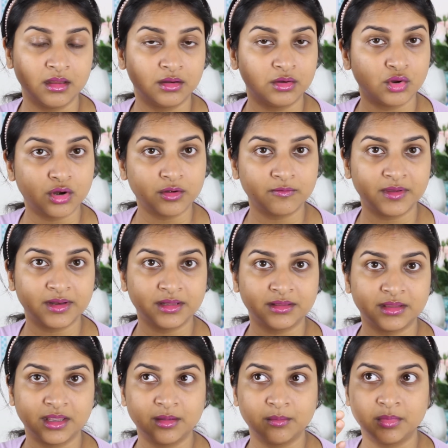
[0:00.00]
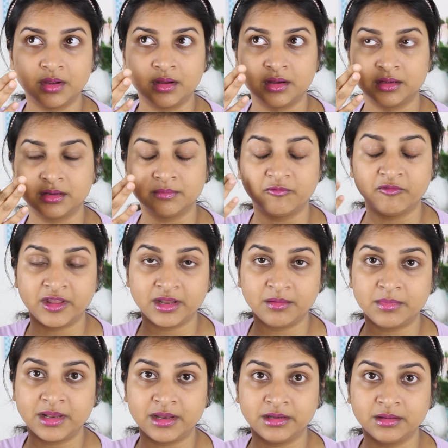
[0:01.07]
not very thick but very
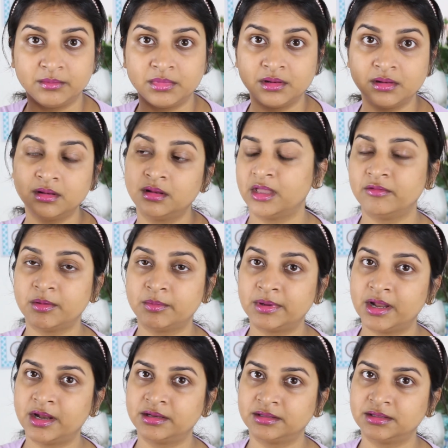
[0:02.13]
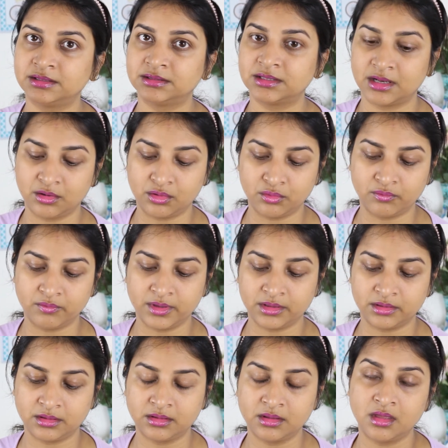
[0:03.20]
blendable. I've applied this along
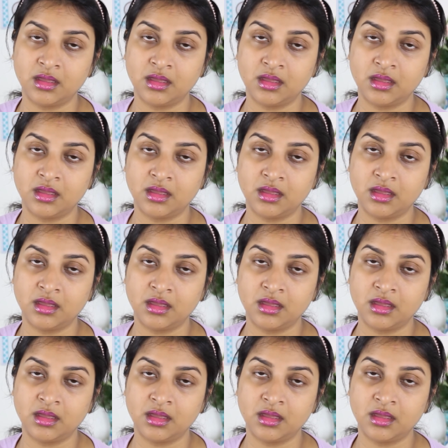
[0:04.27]
with